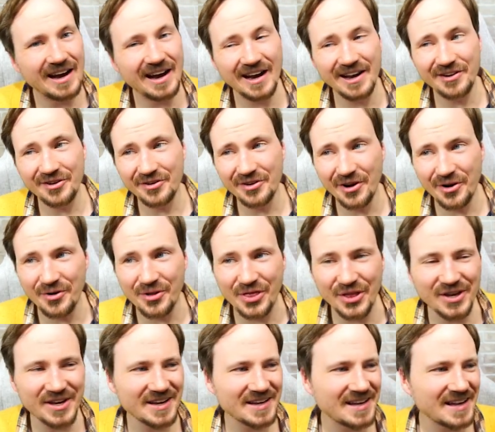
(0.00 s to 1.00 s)
I don't know.
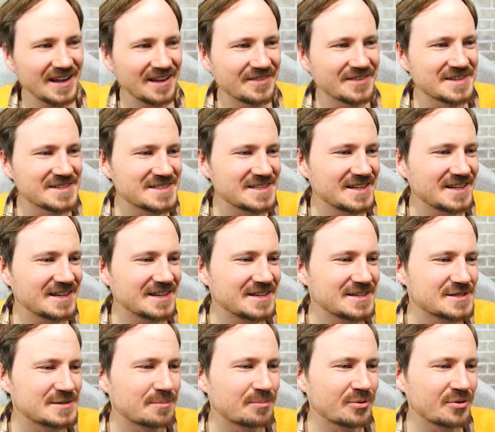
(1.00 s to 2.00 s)
Think again. This thing
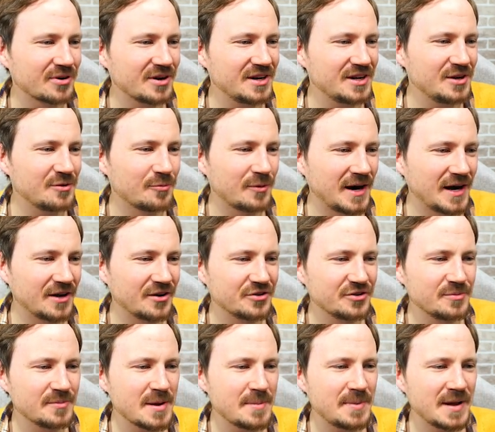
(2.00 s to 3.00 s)
is pretty
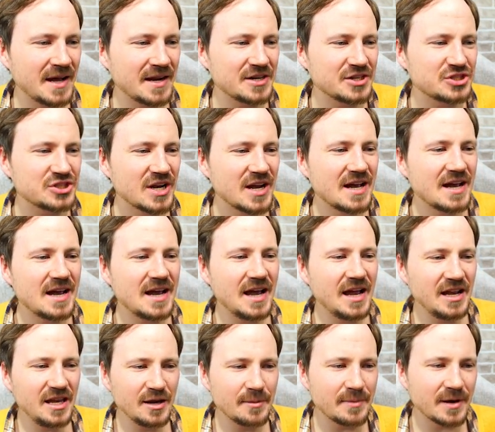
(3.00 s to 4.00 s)
wild. You may banish
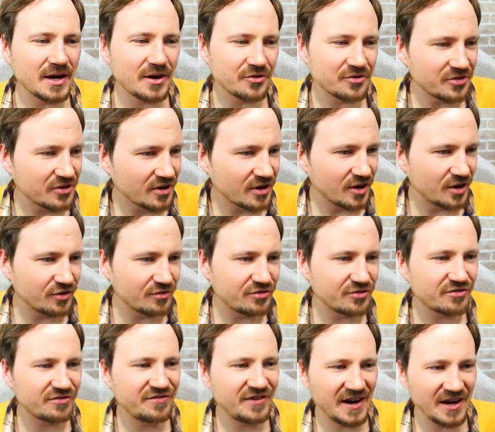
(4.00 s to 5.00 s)
any amount of
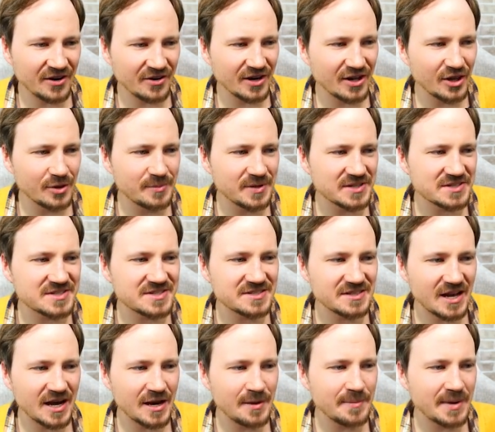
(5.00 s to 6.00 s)
fire element
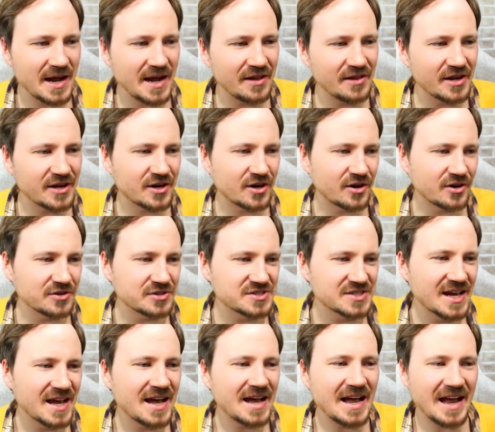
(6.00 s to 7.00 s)
slime ally
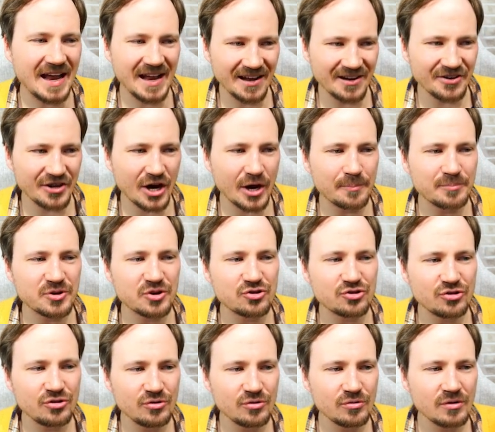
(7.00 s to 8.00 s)
cards and up to
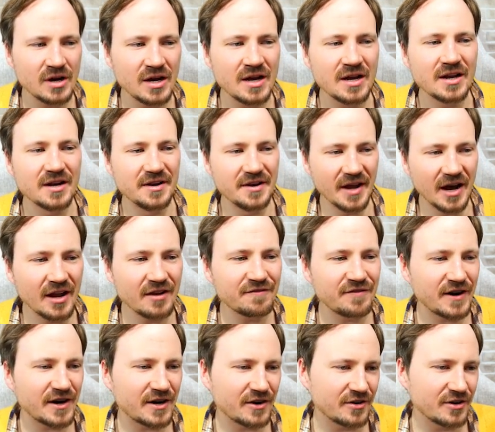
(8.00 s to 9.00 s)
2
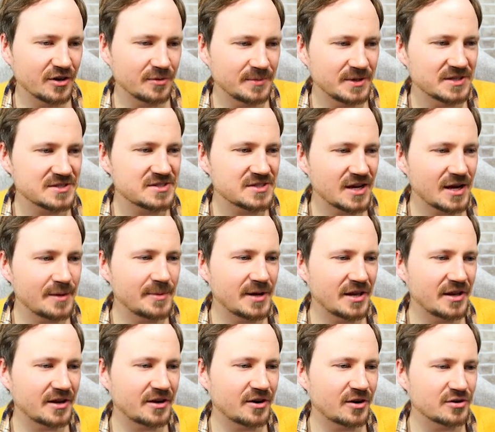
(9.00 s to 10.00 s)
non-fire element slime
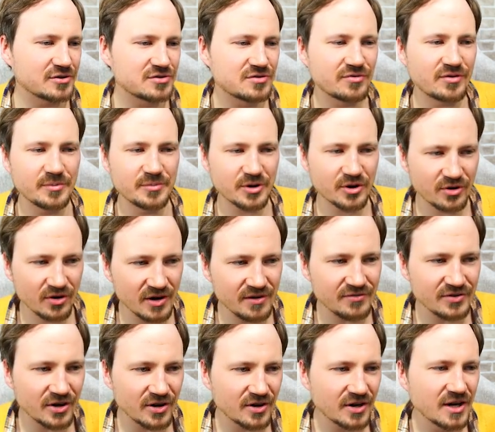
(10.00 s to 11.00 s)
ally cards from your
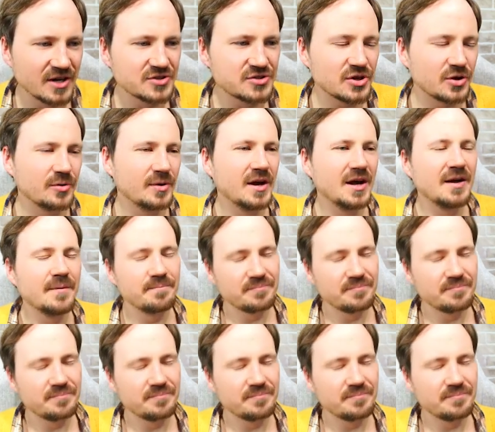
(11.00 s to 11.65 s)
graveyard. So